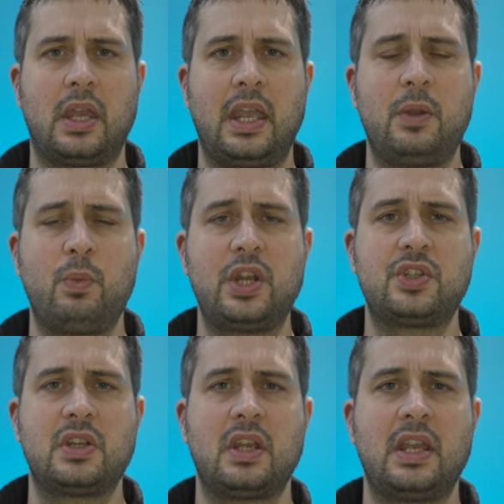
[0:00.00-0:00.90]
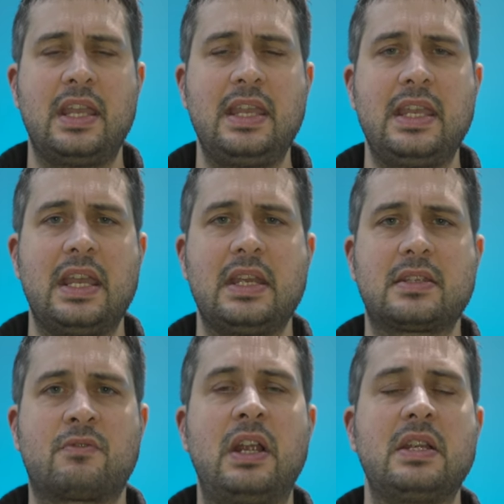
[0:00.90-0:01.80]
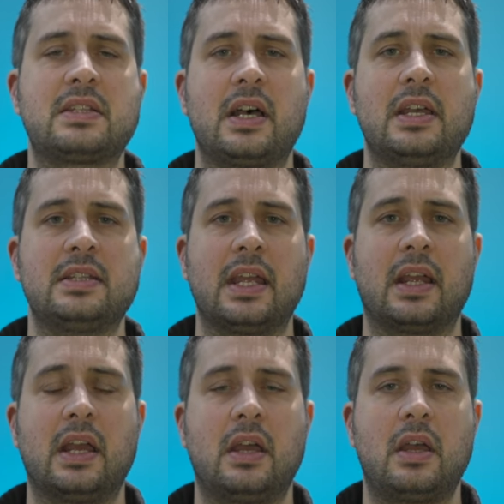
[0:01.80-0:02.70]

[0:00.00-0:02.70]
in which he is criticizing